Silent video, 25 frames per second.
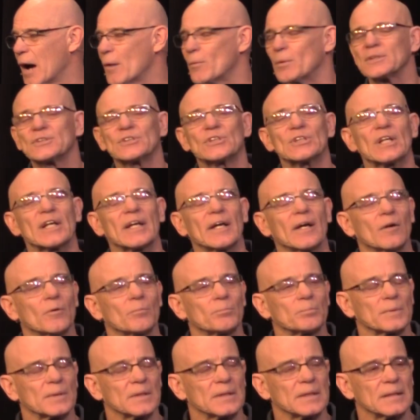I want you to
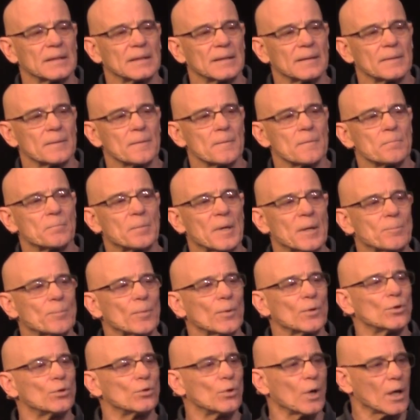help
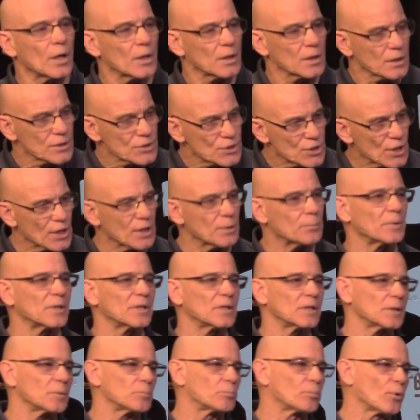people who are
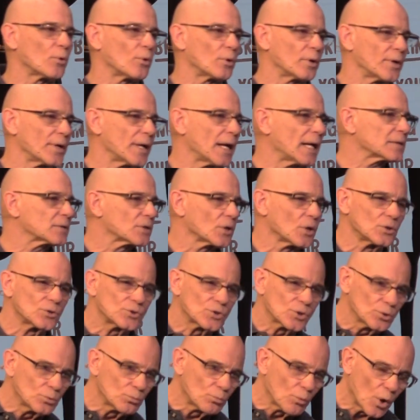legitimately poor, not
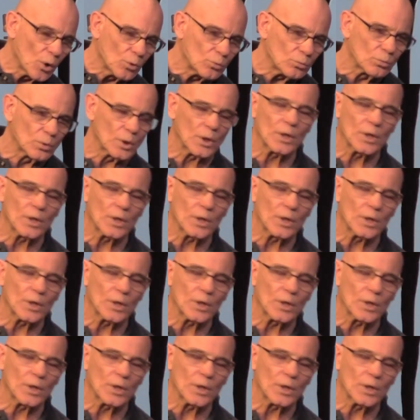those who won't